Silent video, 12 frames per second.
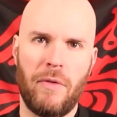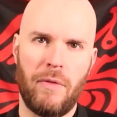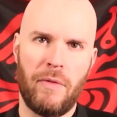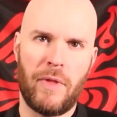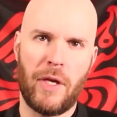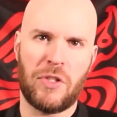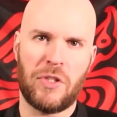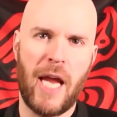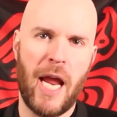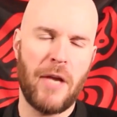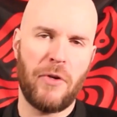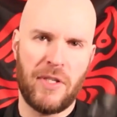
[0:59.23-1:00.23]
their
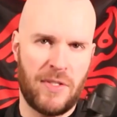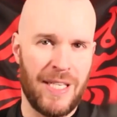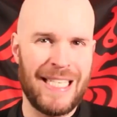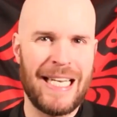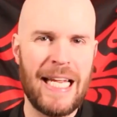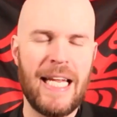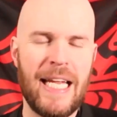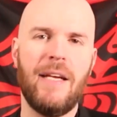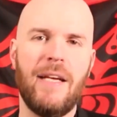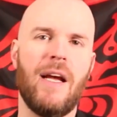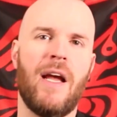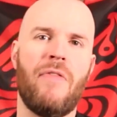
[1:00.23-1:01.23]
standard is the D,
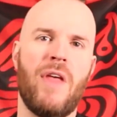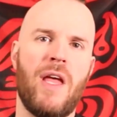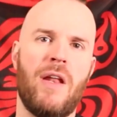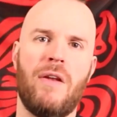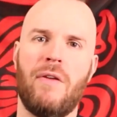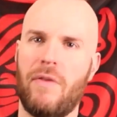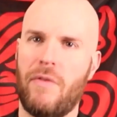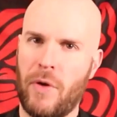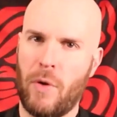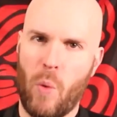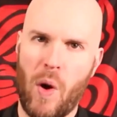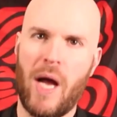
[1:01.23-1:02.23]
and then their
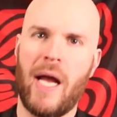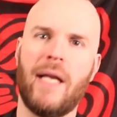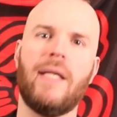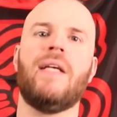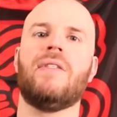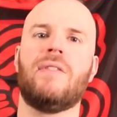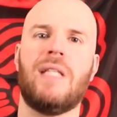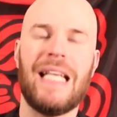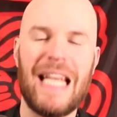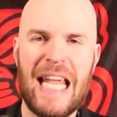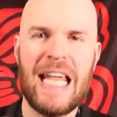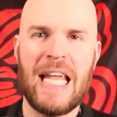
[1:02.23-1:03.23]
wide is the
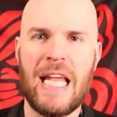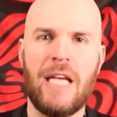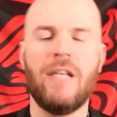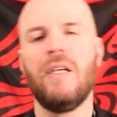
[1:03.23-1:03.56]
E.